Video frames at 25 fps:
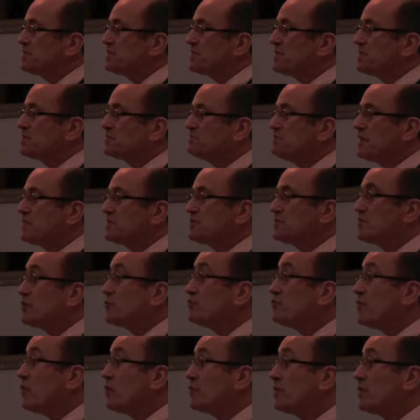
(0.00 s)
6 months
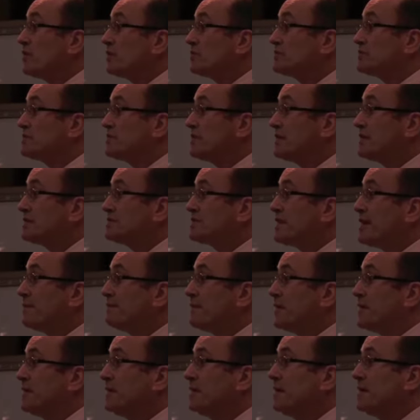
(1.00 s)
they're rolled into their
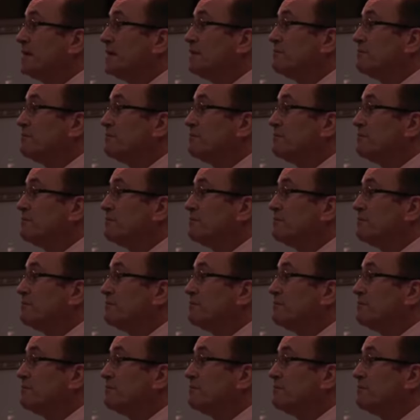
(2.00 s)
tummy.